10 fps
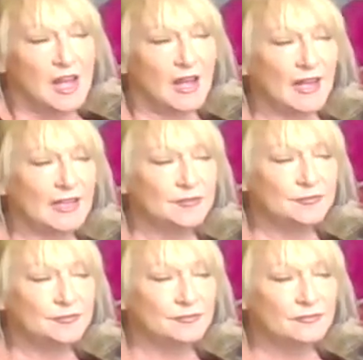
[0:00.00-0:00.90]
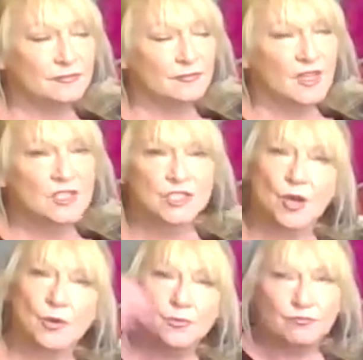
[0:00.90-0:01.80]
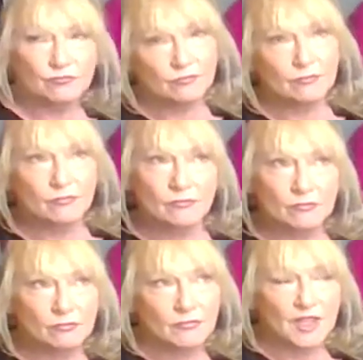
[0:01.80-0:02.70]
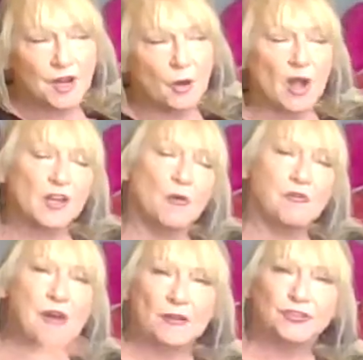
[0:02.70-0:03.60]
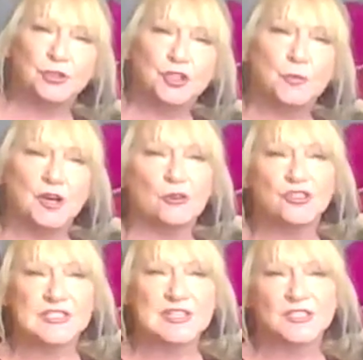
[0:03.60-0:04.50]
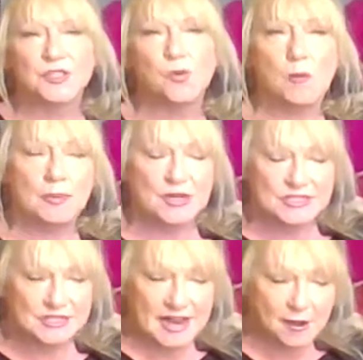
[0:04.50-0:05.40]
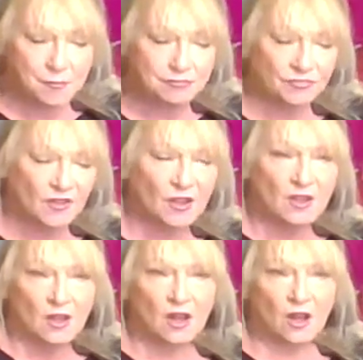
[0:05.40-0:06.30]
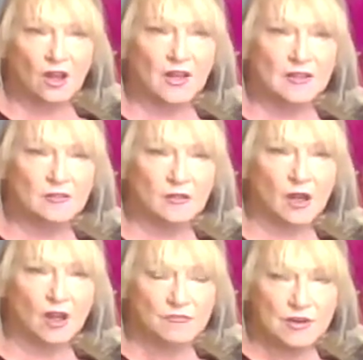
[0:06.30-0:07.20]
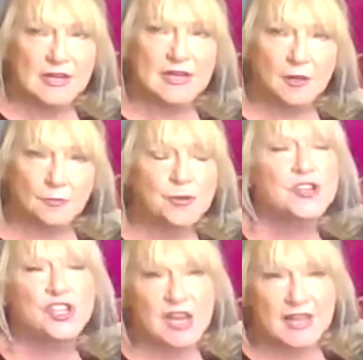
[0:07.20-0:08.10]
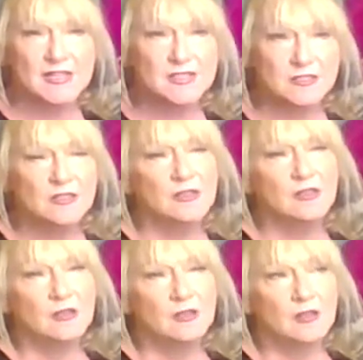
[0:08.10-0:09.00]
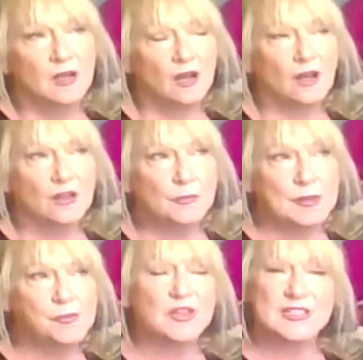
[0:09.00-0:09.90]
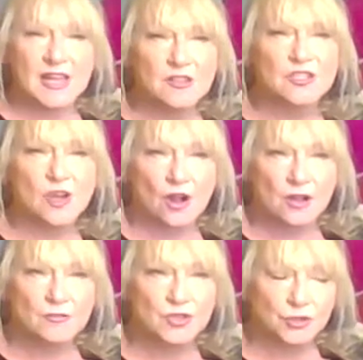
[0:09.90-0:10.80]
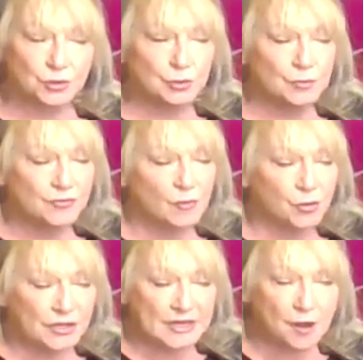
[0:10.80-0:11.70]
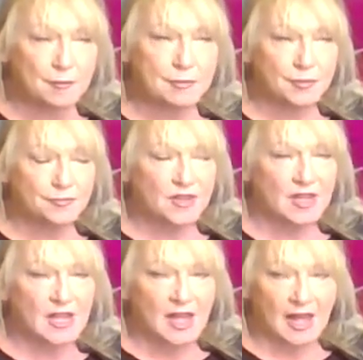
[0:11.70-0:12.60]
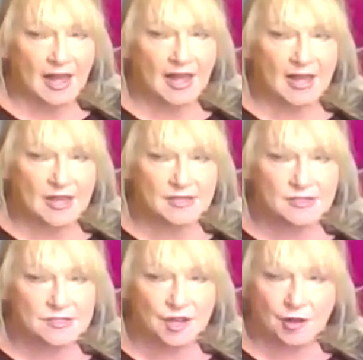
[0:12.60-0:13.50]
And so, you know, I go around YouTube. I don't just listen to one person now. I really appreciate the people that take the time to put it up and